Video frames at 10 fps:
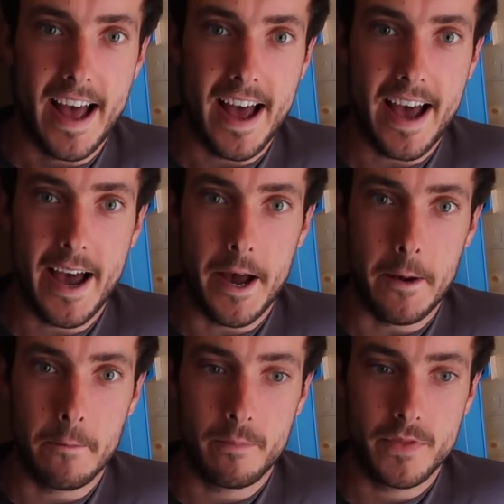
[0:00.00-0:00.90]

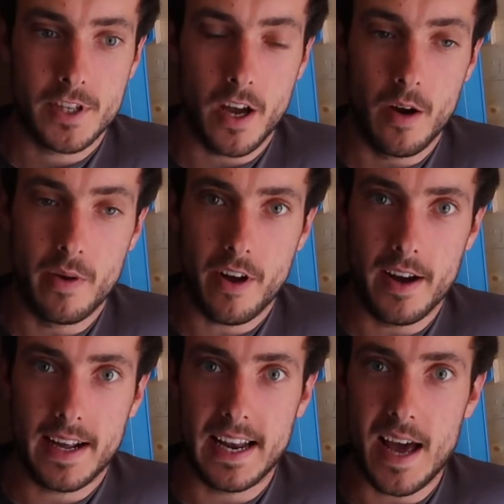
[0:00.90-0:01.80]
So we've
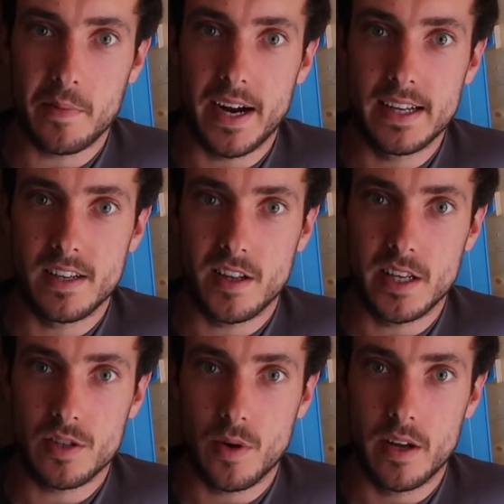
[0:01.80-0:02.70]
kind of collaborated on
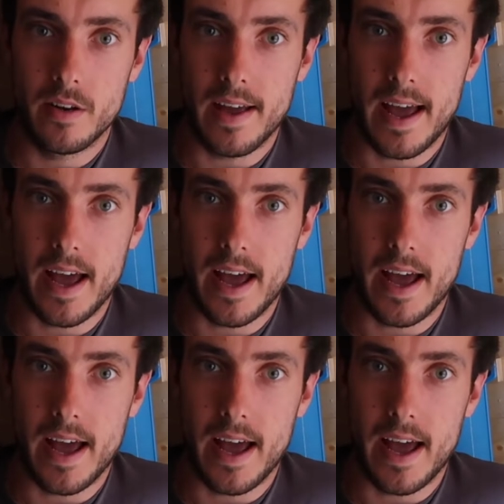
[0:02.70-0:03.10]
this one.